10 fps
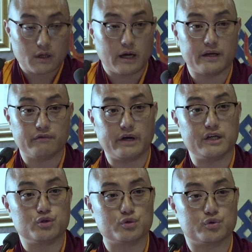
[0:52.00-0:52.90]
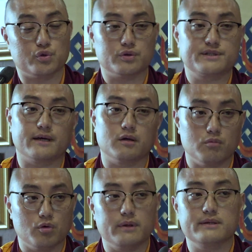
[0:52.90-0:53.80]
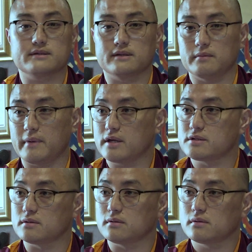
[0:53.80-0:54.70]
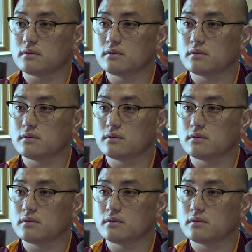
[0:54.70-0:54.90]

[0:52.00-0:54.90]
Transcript: I invite you to take a moment and imagine